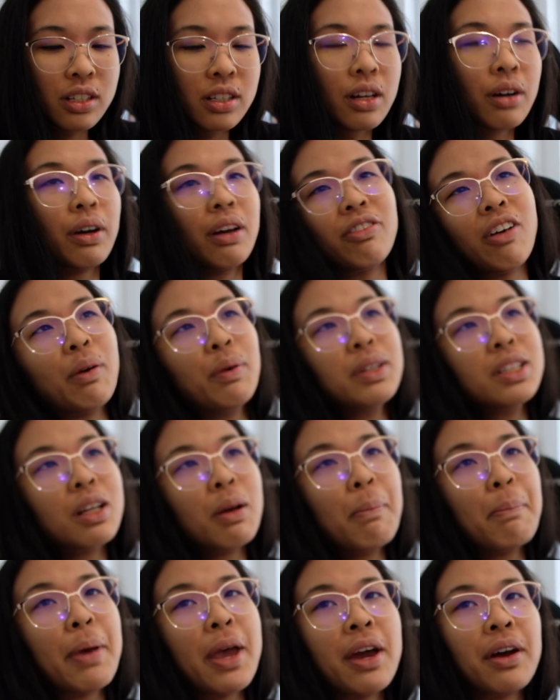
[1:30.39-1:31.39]
So if I were to
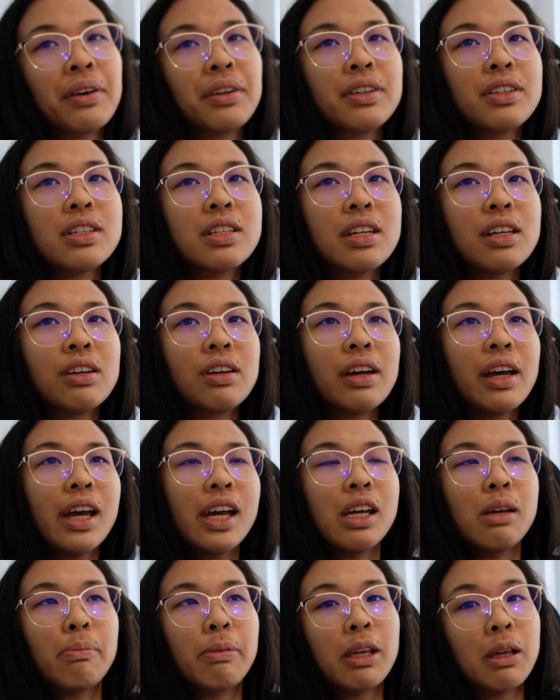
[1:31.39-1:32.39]
compare this to
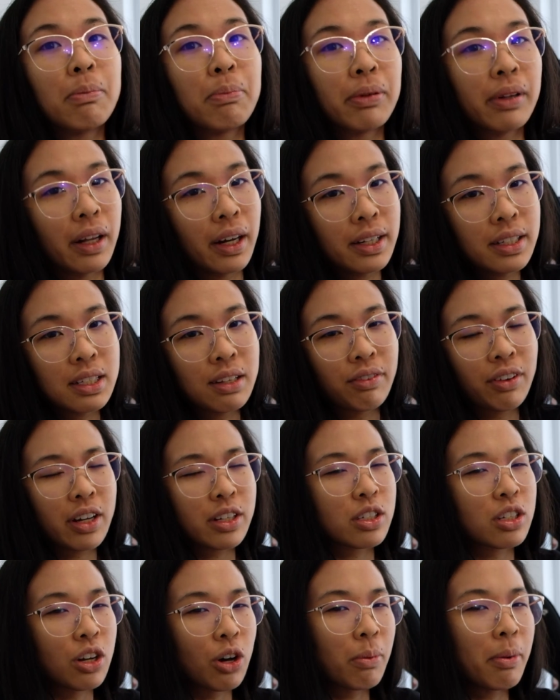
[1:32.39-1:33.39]
AP+, if you
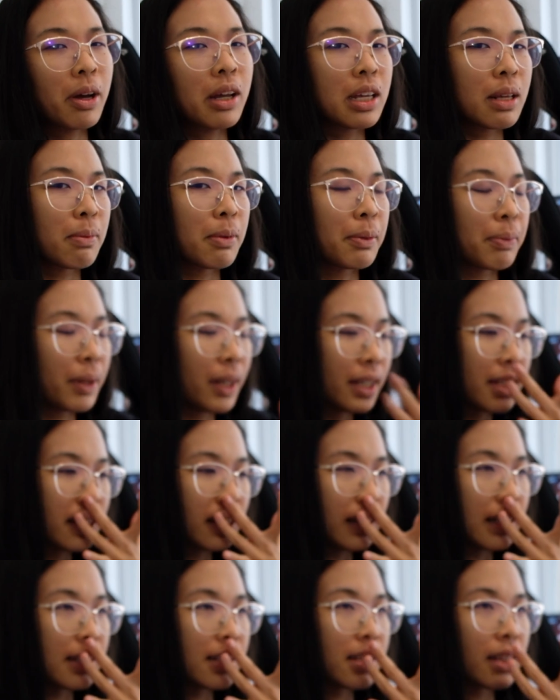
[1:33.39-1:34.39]
guys know about AP+,
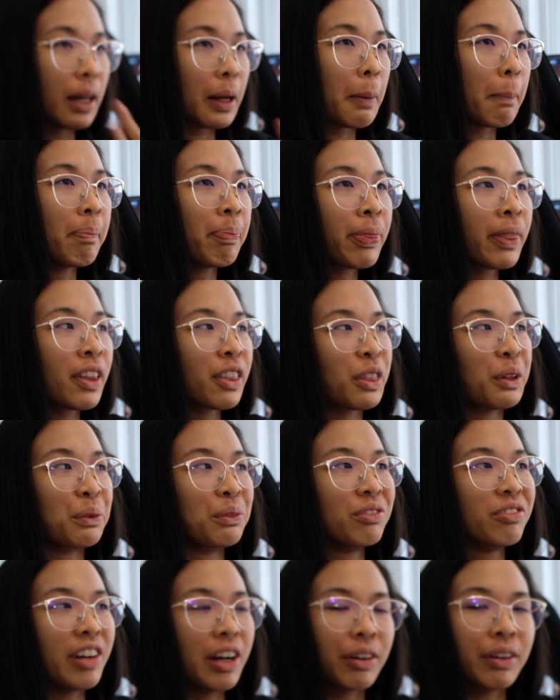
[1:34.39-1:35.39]
it's like the
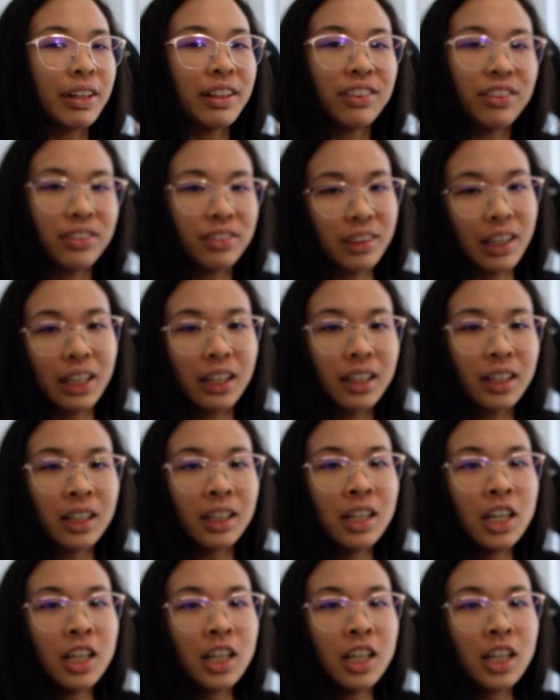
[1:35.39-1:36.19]
very thick